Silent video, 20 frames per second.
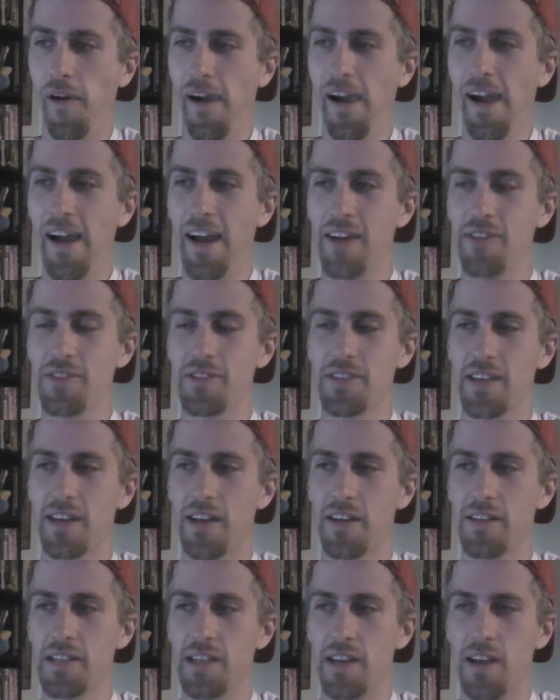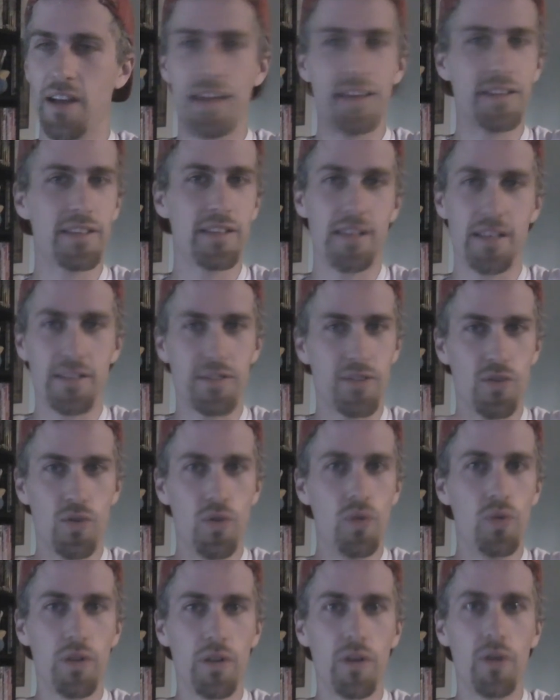I was like, oh, that's a
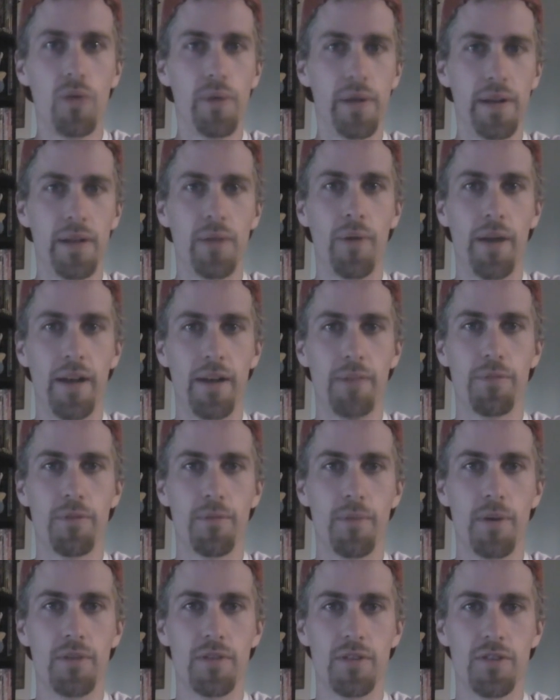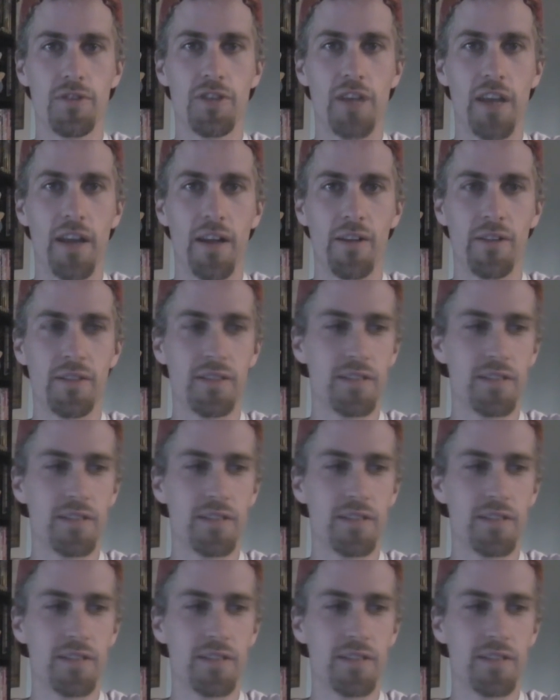cool little witty way to promote the channel.